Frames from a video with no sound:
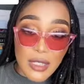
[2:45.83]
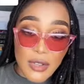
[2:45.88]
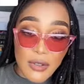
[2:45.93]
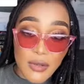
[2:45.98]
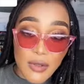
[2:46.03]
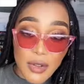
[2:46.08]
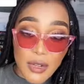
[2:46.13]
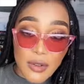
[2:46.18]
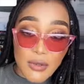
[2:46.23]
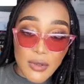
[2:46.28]

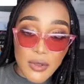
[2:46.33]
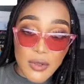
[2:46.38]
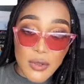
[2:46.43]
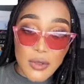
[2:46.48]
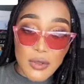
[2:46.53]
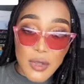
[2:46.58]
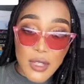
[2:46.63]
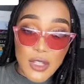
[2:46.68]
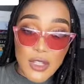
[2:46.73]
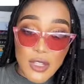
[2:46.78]
Freedom of
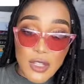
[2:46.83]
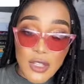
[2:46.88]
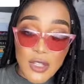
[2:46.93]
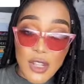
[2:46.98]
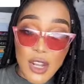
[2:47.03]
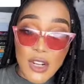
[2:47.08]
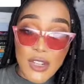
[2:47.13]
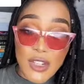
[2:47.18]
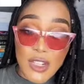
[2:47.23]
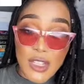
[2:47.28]
speech is
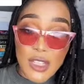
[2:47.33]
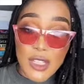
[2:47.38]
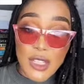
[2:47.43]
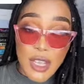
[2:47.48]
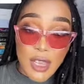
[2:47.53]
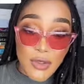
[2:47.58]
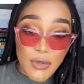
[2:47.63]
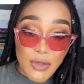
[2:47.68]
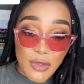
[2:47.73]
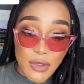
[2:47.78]
not just
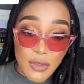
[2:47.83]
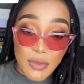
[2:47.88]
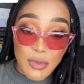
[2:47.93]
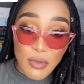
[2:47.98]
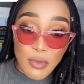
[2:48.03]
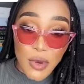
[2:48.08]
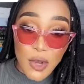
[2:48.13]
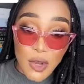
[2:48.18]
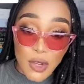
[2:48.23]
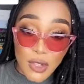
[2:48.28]
there for
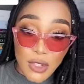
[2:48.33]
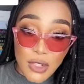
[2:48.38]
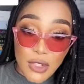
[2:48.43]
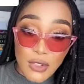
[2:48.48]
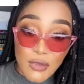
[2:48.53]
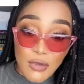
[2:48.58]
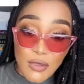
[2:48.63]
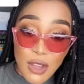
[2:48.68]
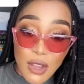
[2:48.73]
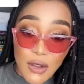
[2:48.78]

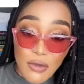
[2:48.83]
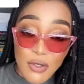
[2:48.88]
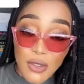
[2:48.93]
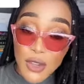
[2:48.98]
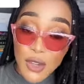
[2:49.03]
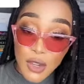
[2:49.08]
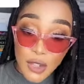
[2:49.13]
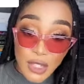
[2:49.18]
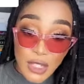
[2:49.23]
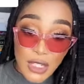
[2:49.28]
the
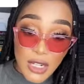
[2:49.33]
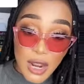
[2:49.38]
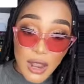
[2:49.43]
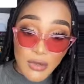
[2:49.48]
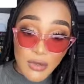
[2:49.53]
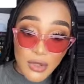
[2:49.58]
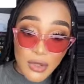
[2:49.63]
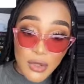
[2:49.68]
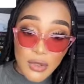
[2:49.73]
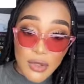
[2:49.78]
good
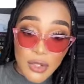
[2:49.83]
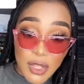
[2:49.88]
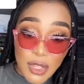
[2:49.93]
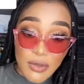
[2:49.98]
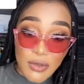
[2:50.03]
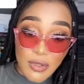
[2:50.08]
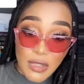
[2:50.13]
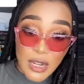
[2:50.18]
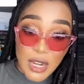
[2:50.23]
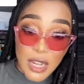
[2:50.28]
stuff, it's also there
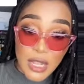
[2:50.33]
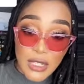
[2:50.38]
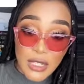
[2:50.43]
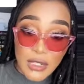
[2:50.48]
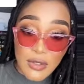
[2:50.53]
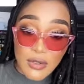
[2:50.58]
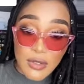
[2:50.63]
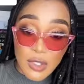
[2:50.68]
for the negative.